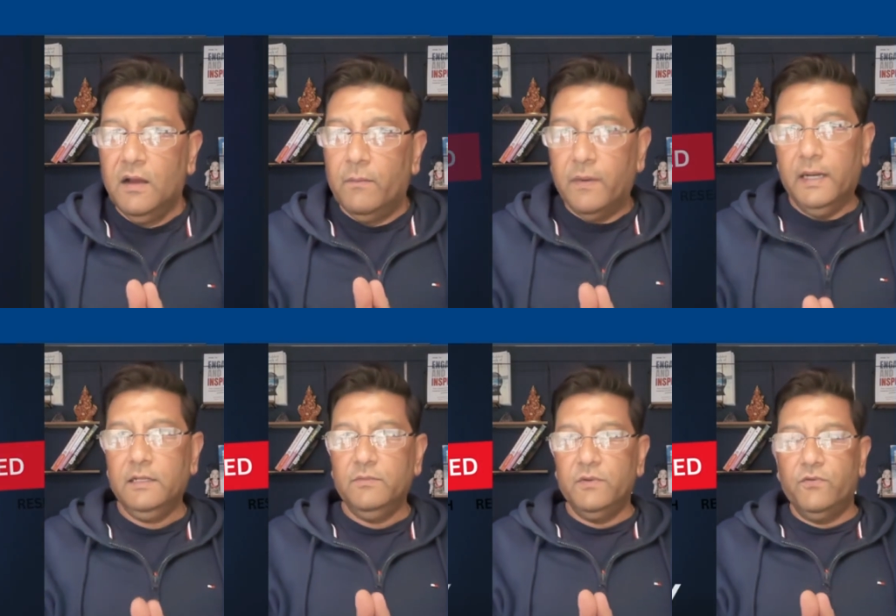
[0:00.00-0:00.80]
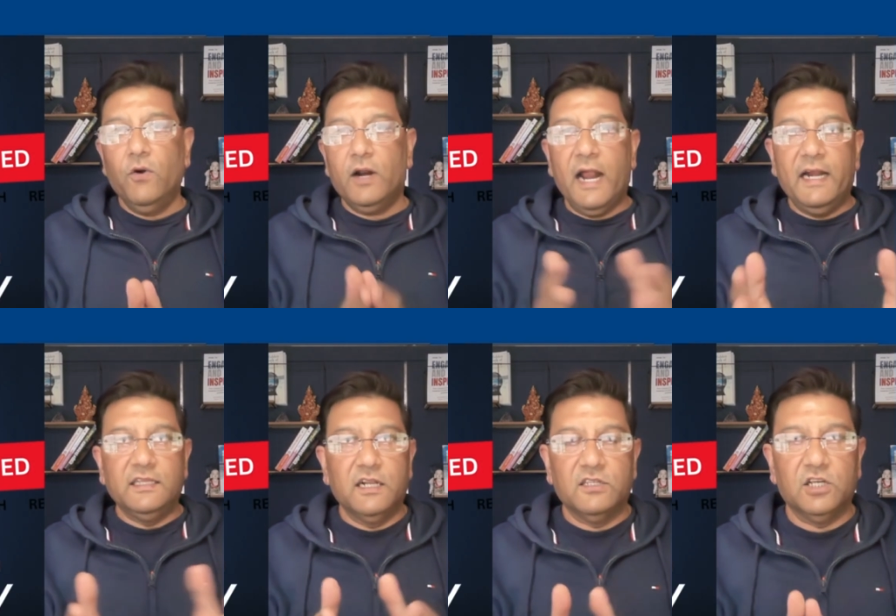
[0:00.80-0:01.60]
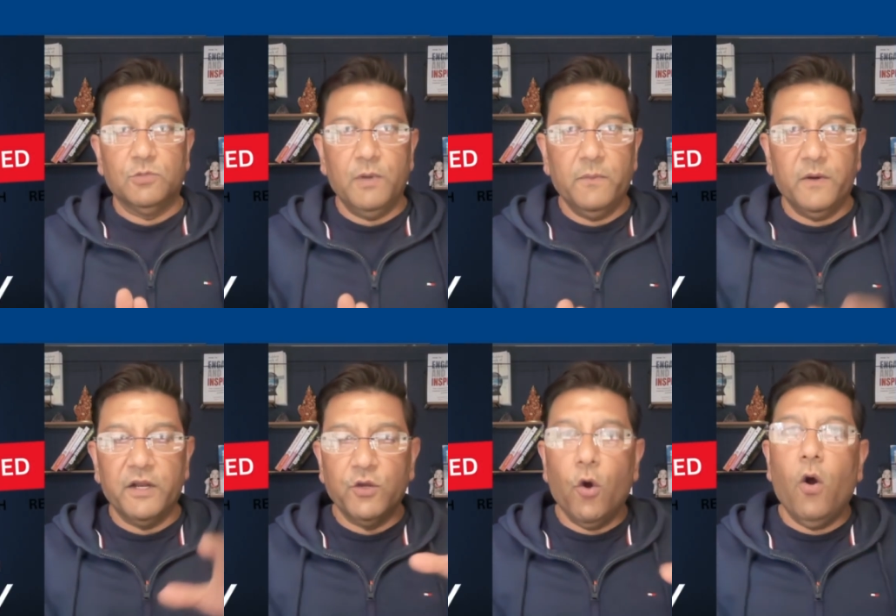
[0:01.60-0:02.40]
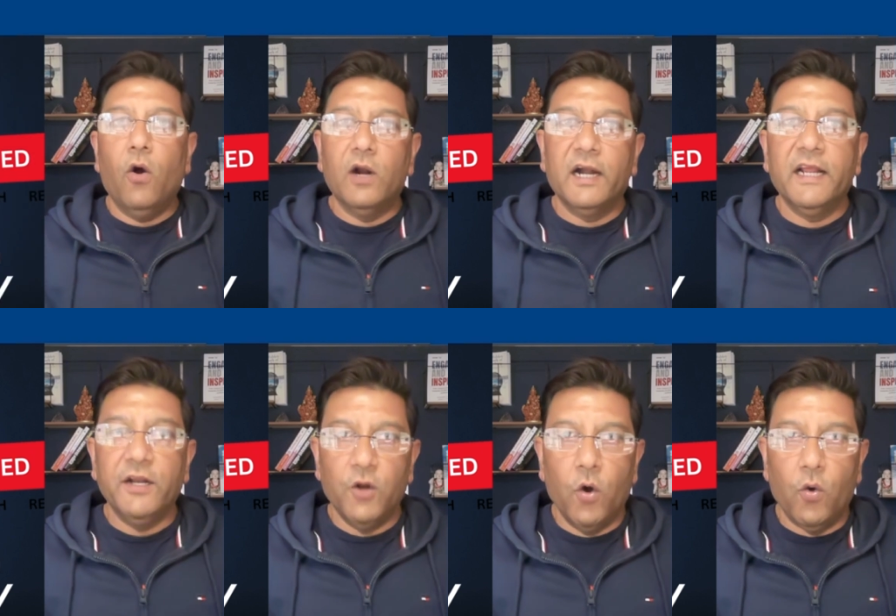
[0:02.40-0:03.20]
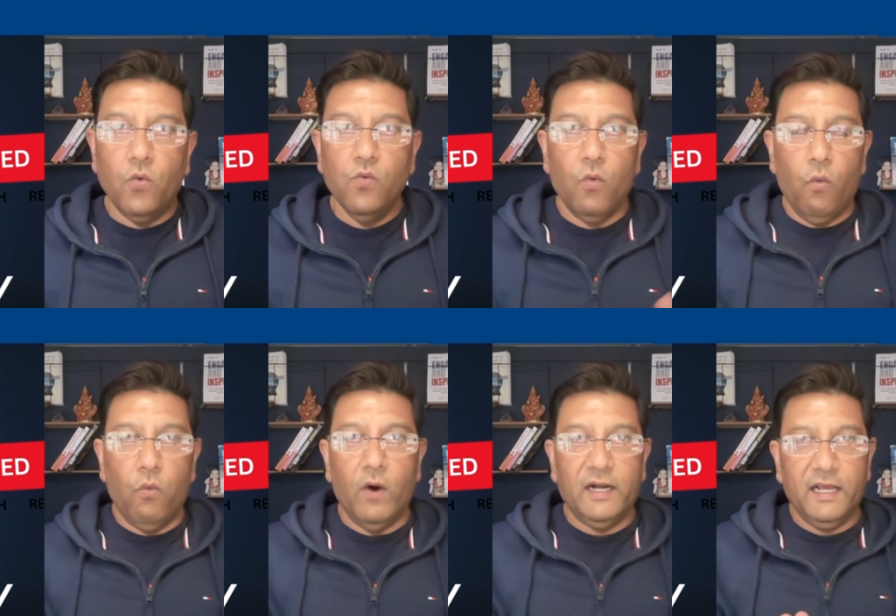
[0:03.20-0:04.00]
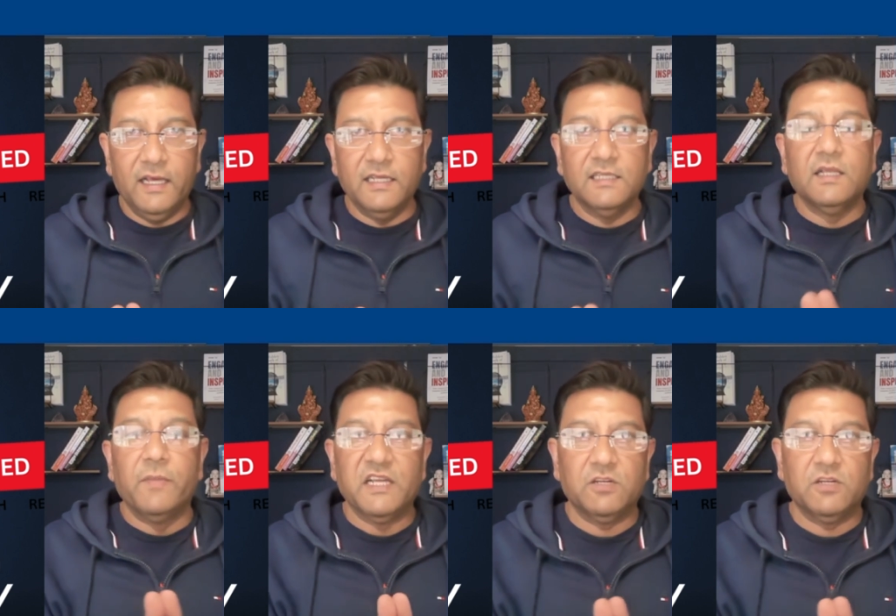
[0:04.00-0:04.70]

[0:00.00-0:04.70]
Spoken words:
But before writing the research paper, you already know what is the best